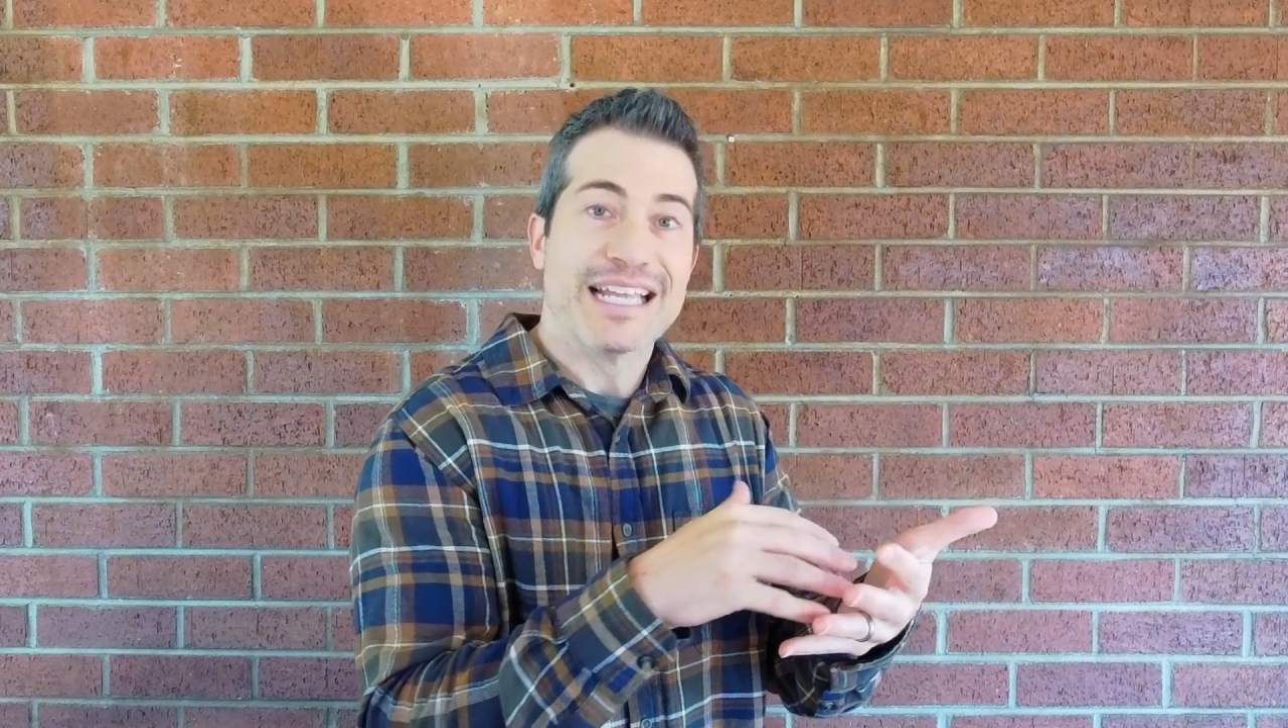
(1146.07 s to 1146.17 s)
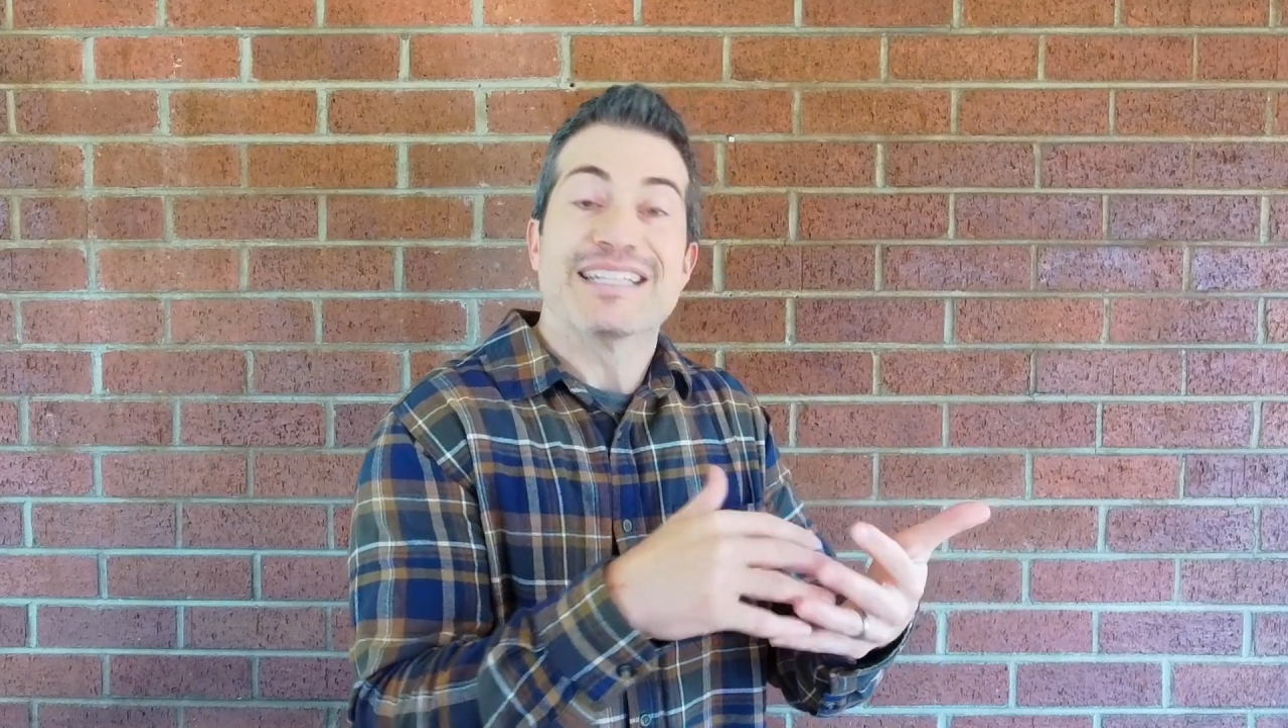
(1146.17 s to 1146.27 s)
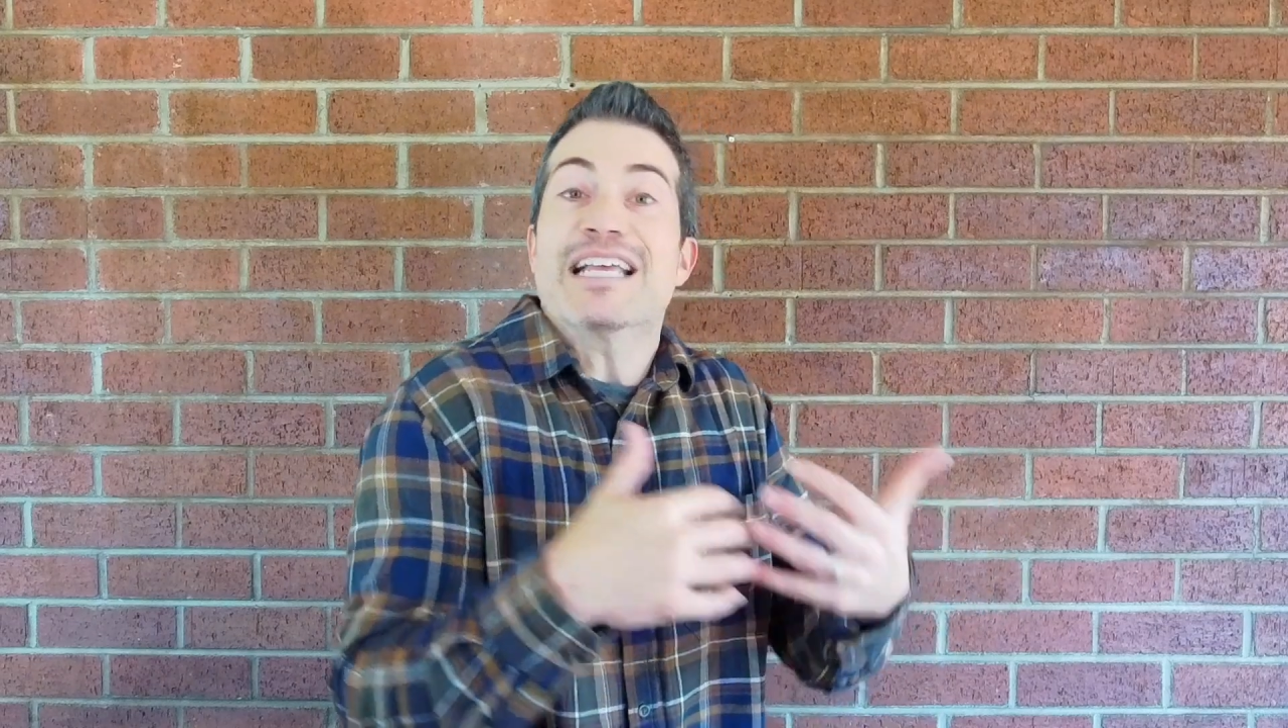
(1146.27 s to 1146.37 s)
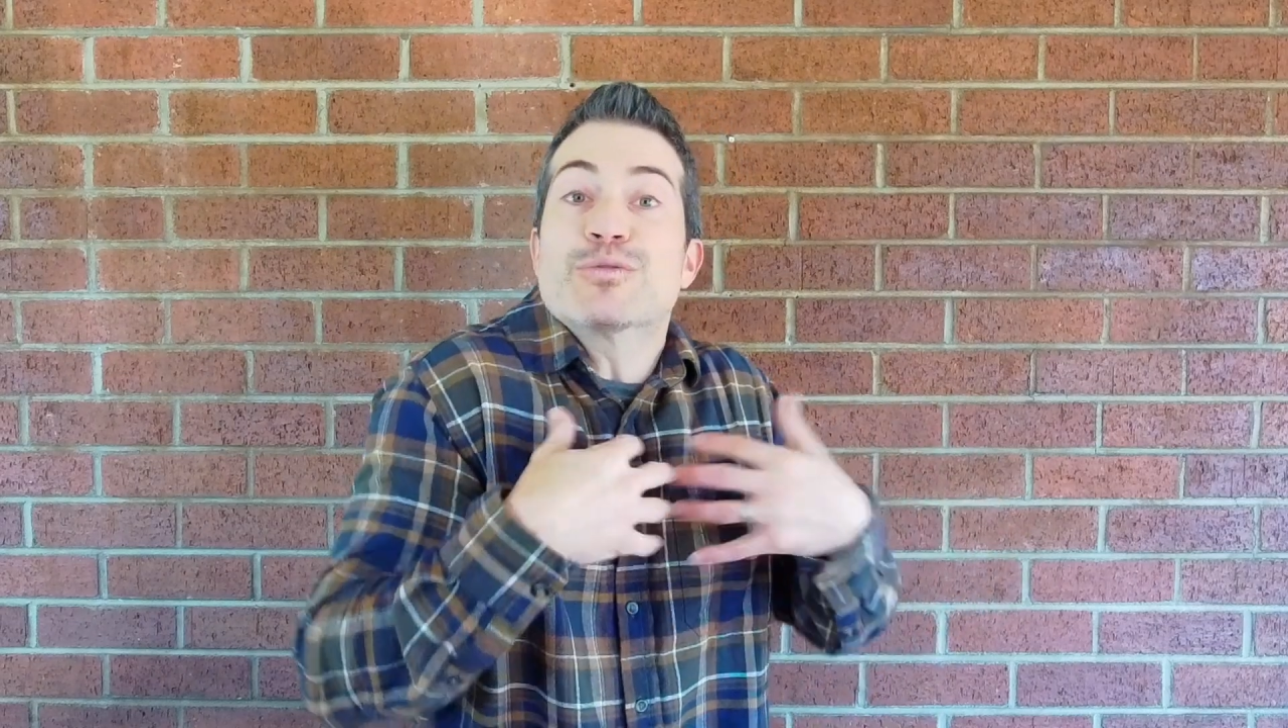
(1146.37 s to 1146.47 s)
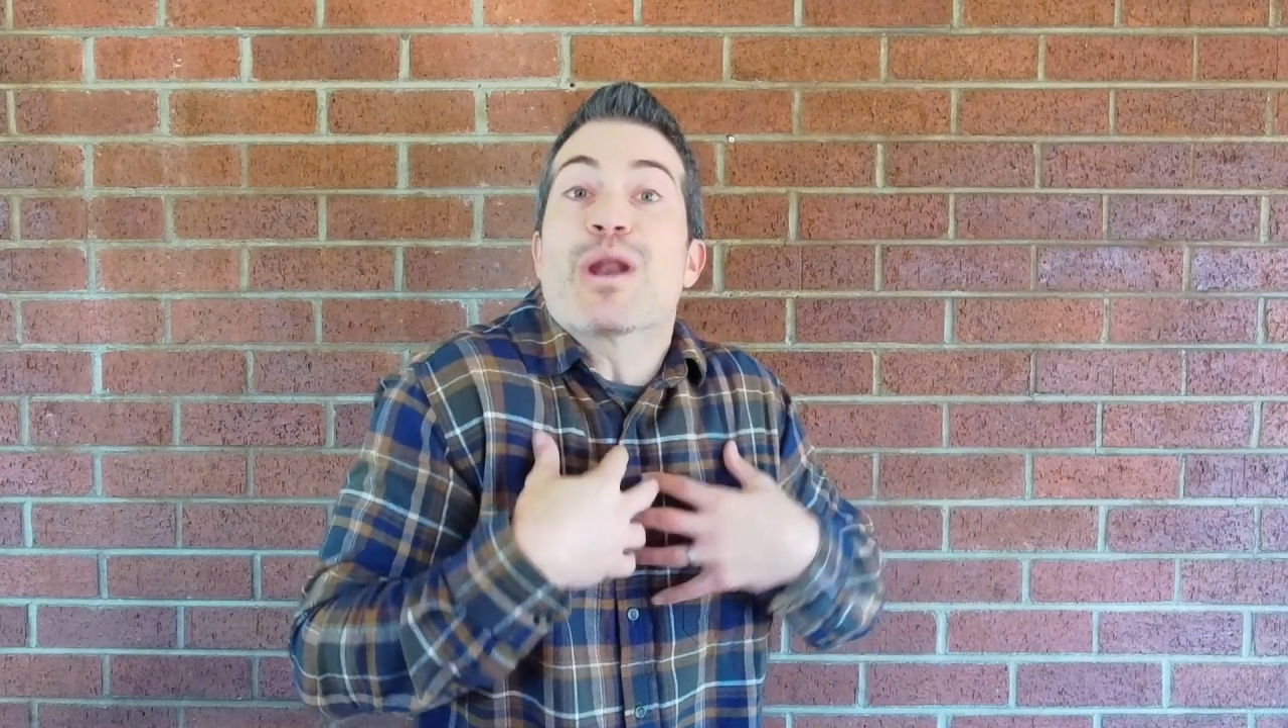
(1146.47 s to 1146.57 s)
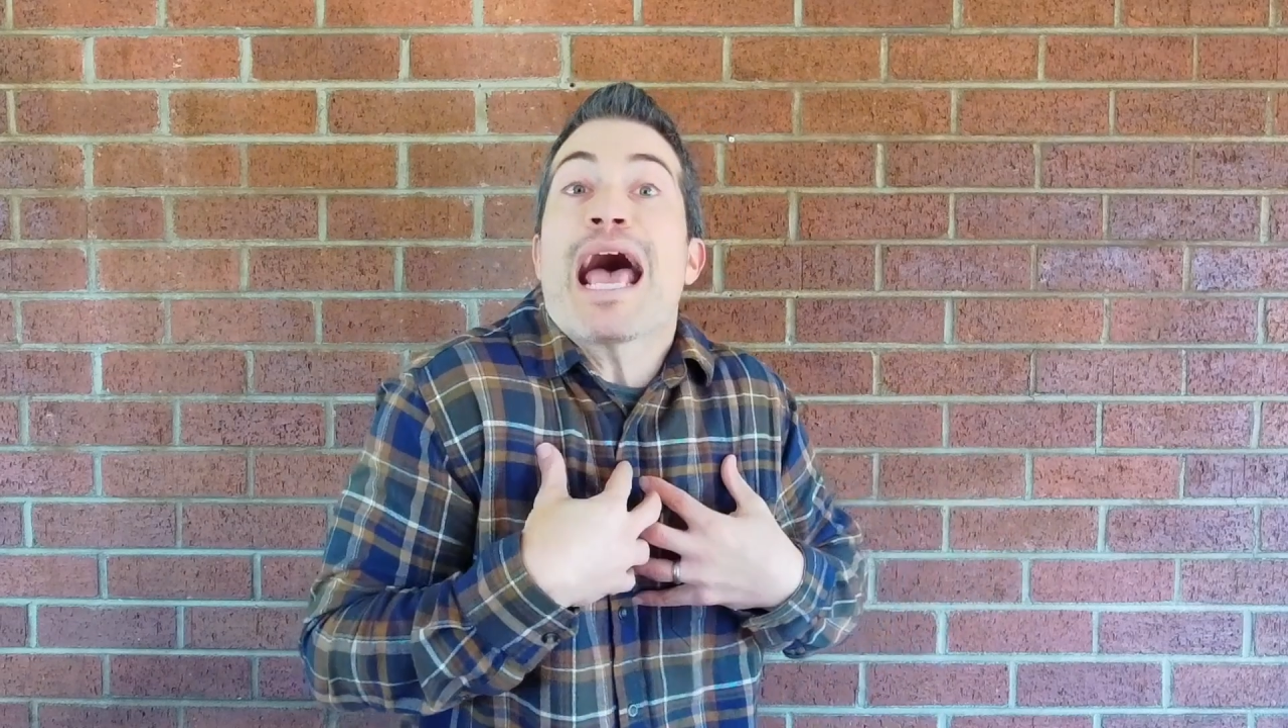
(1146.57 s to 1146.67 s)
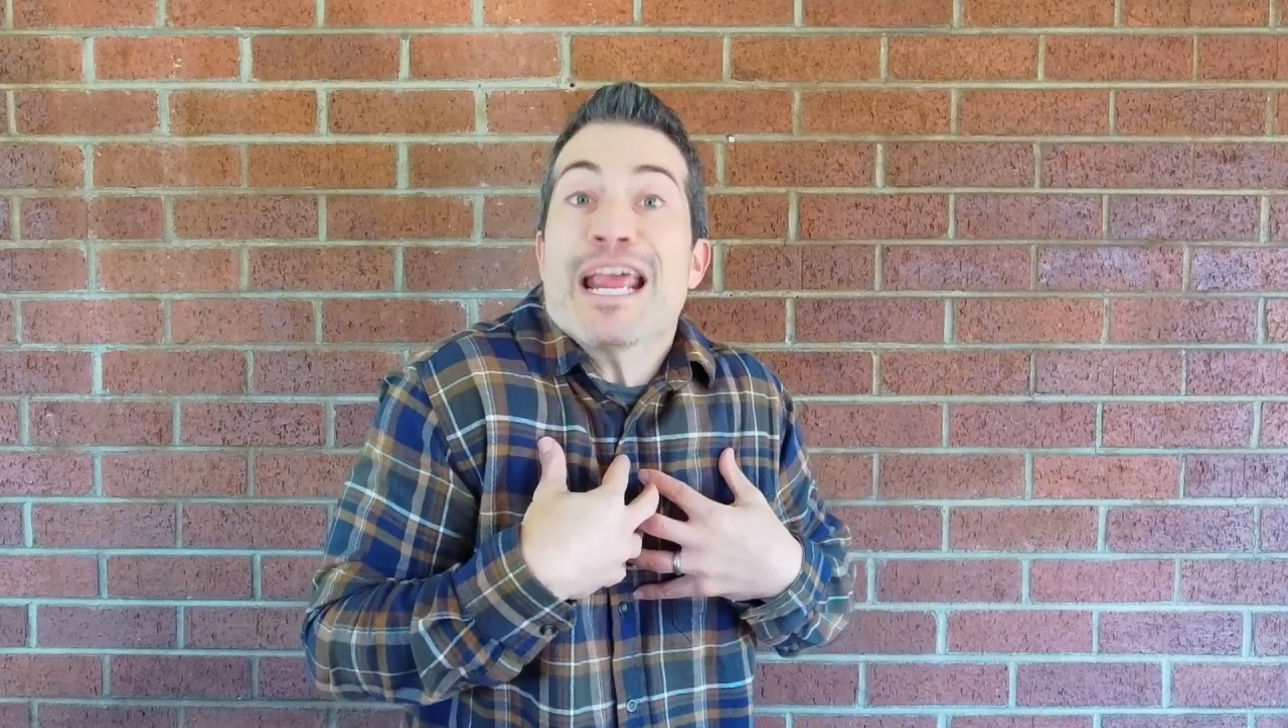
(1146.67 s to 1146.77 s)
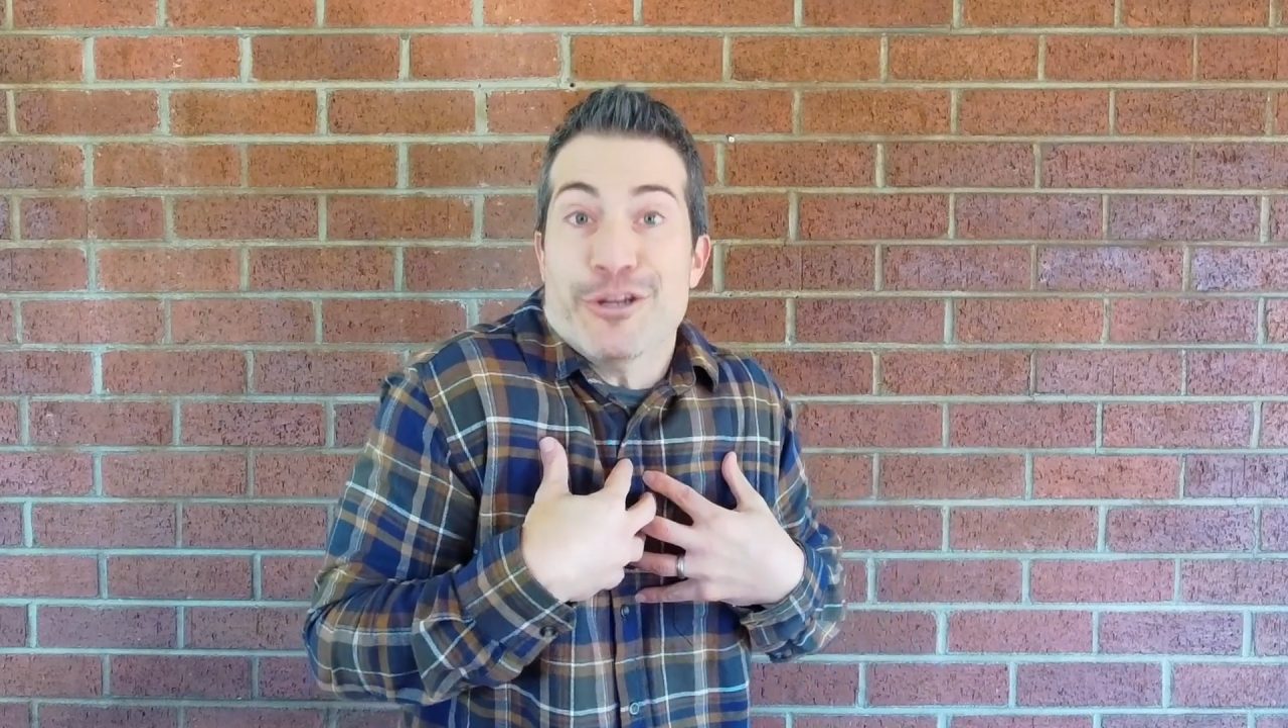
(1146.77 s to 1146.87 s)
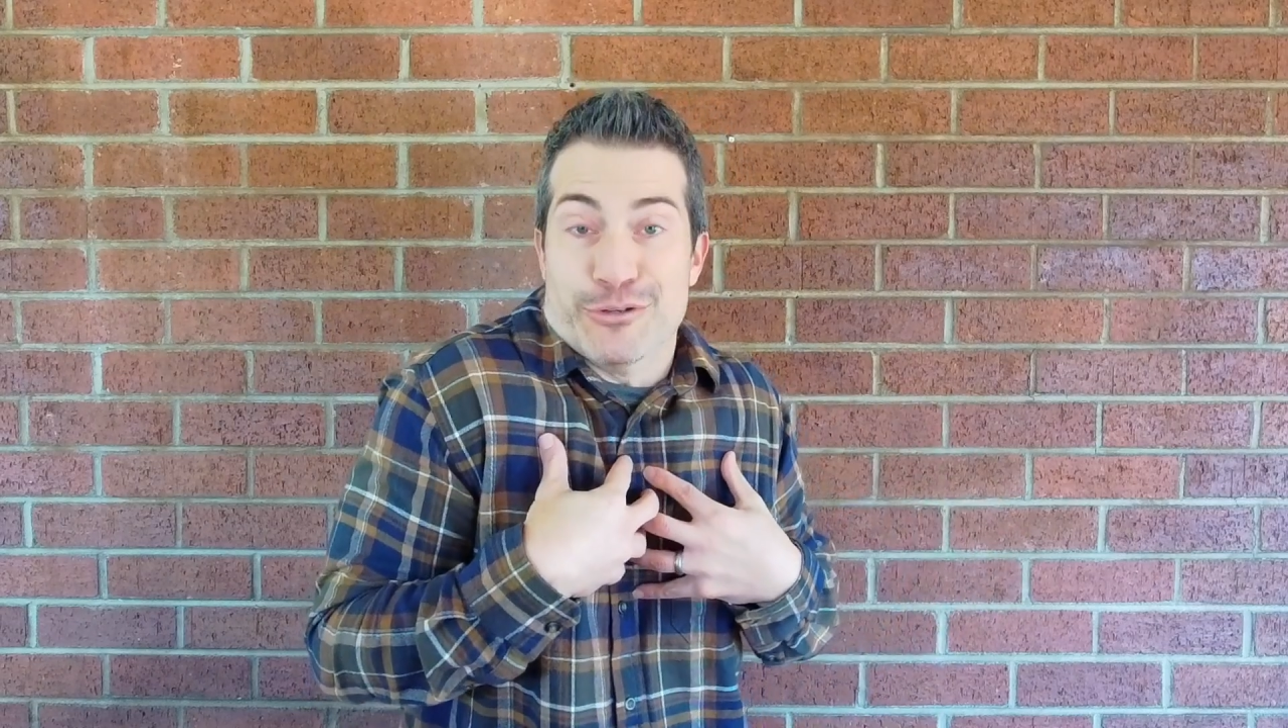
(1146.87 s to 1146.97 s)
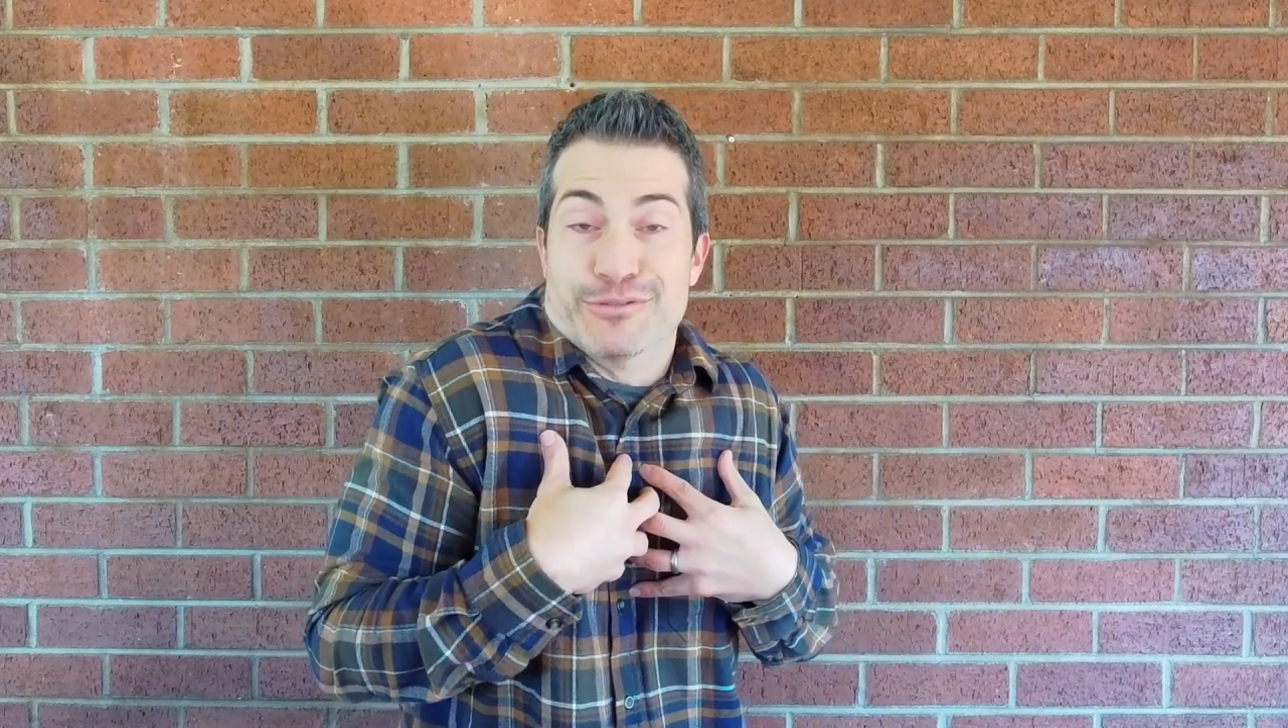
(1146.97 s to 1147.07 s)
That's what I
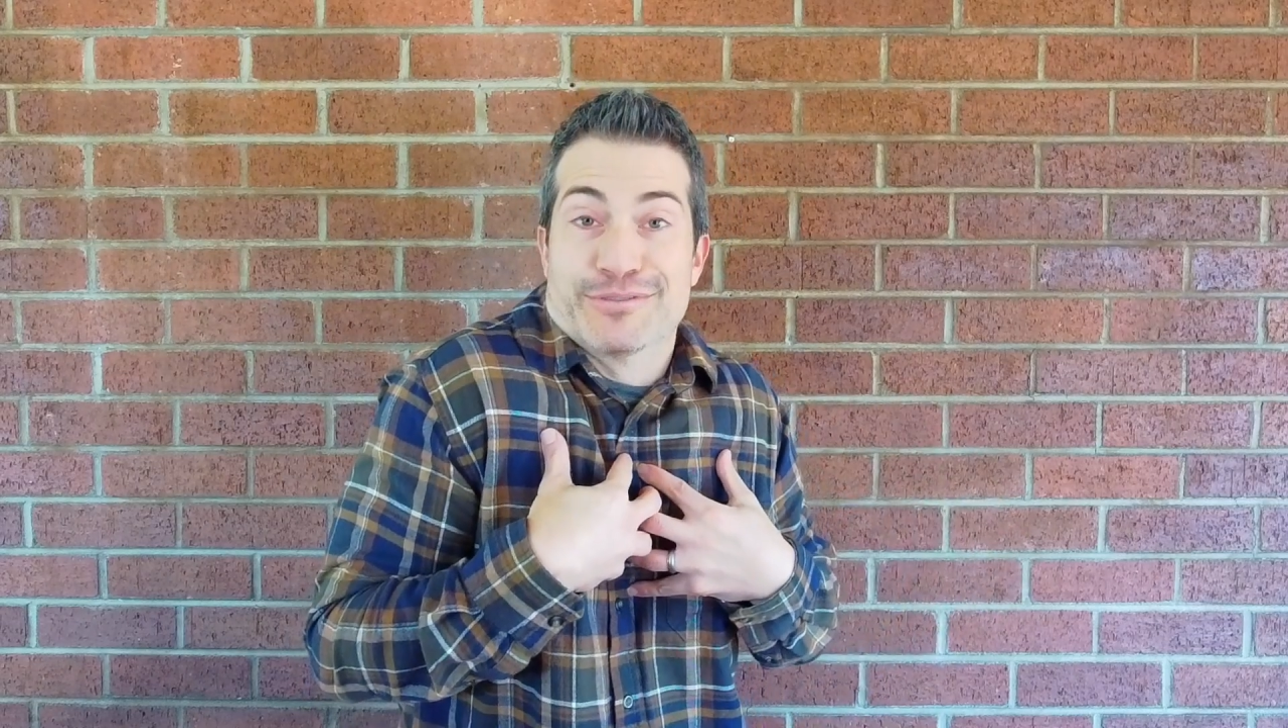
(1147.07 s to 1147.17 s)
do.